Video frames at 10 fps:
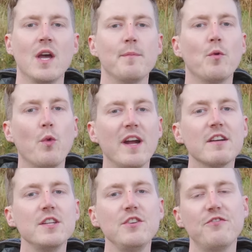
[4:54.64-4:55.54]
But where
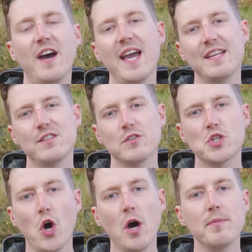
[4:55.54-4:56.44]
can you find
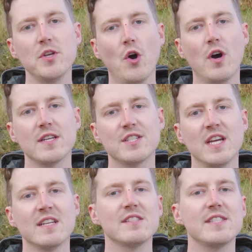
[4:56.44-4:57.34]
top-notch
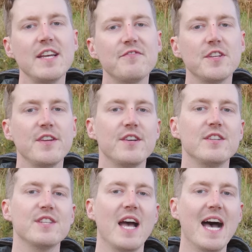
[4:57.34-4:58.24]
safe to
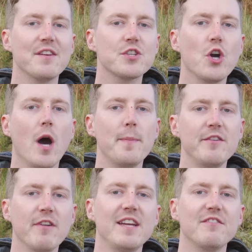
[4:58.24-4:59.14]
use and
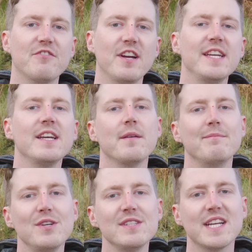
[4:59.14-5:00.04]
copyright-free
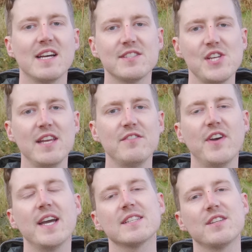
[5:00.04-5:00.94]
music and sound
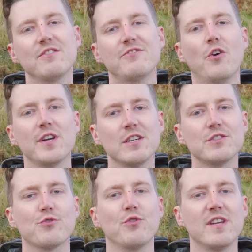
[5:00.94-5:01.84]
effects for your
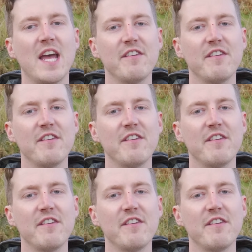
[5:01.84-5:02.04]
drone